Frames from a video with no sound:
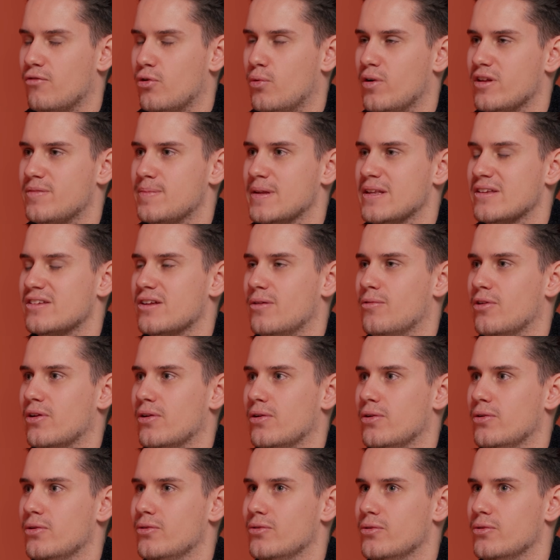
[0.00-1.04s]
always been someone
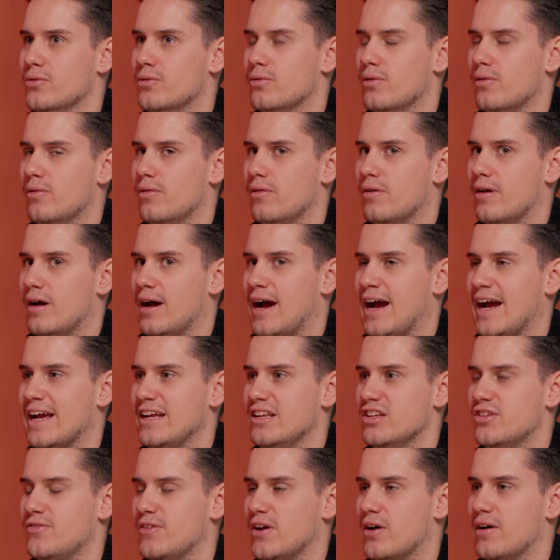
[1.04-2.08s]
who
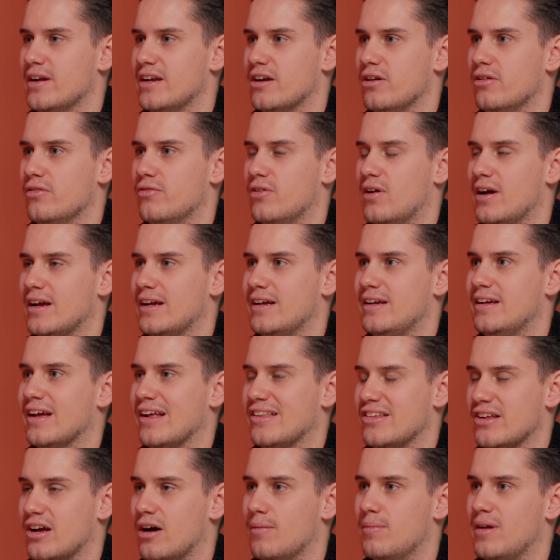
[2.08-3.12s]
hates the idea of like
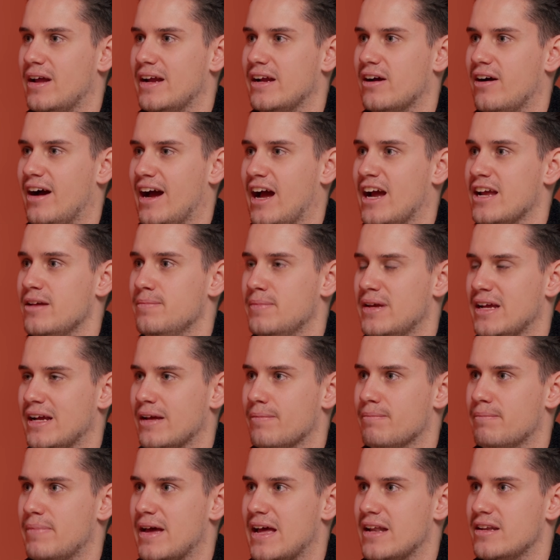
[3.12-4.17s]
getting up late. I hate being
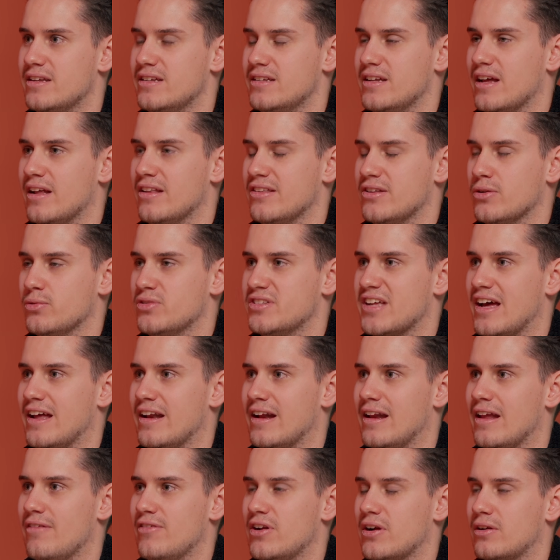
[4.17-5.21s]
in bed until
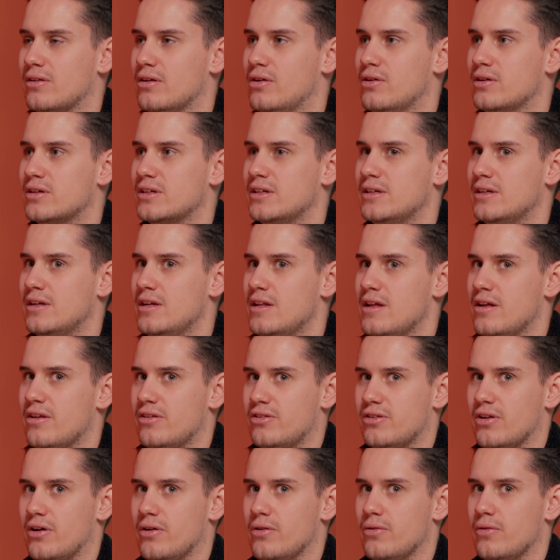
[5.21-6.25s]
10, 11 o'clock.
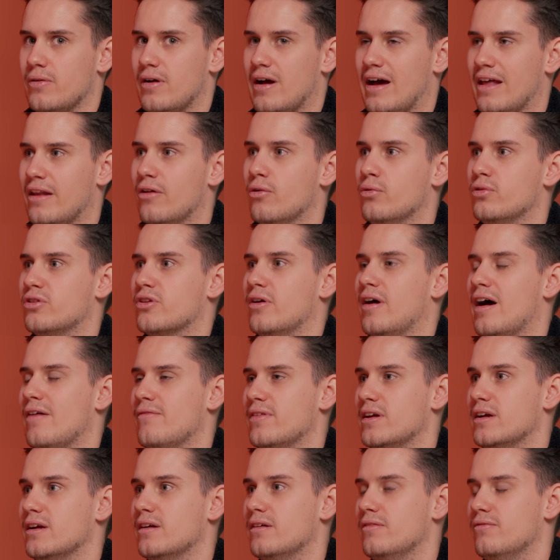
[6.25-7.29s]
So, and also
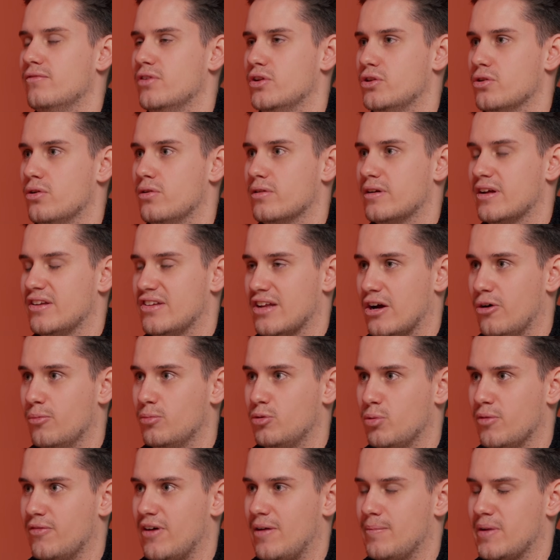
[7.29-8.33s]
having the dog has
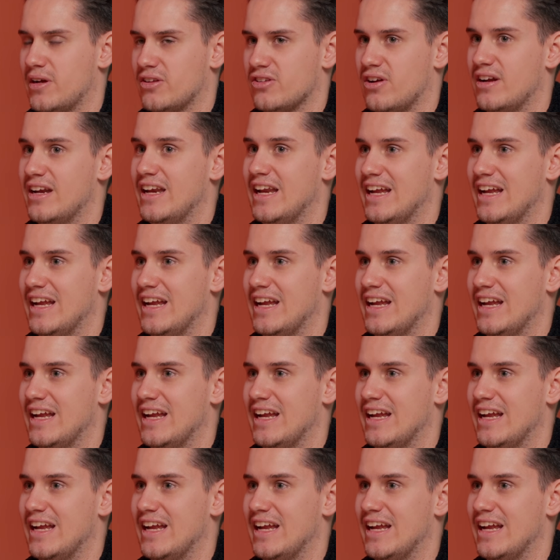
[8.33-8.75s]
helped with that because I